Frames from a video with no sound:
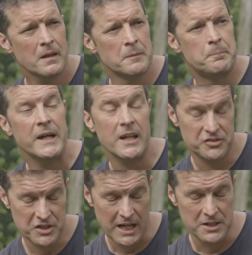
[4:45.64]
The
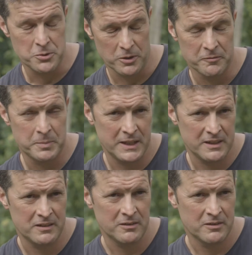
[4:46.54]
biggest change will have
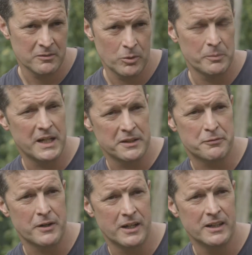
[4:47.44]
been when we had the
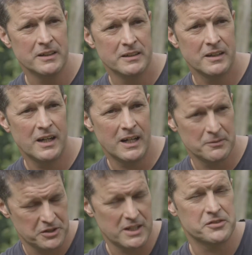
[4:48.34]
fire.
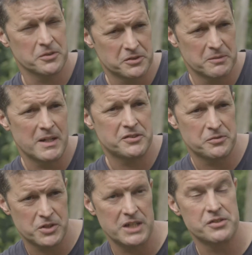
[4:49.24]
So that's obviously a
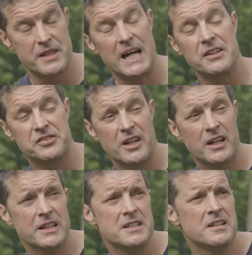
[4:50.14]
massive change. That
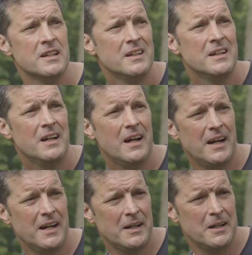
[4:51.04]
aside,
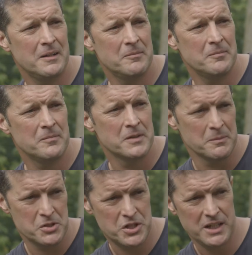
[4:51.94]
the
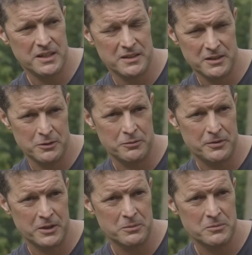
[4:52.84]
machine that you
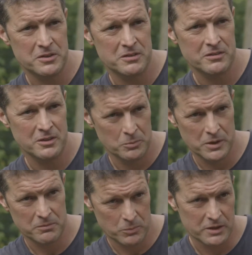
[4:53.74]
filmed and
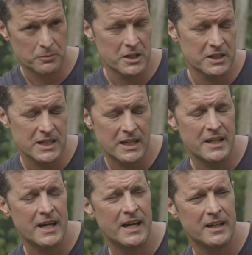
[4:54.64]
we're running down
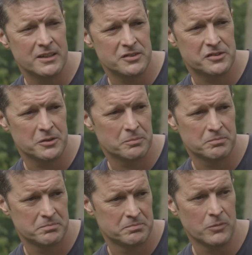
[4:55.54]
there is your,
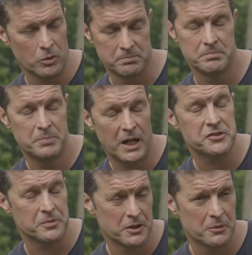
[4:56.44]
well,
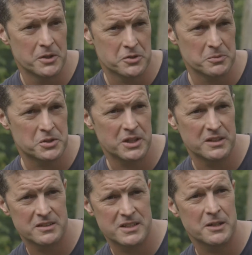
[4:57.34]
parts of it, the original machine
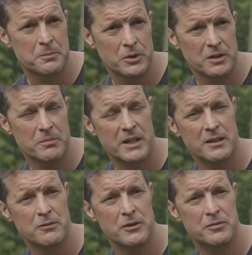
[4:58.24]
that Dad put in back
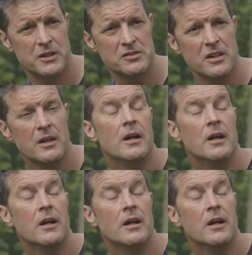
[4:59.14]
in the 50s.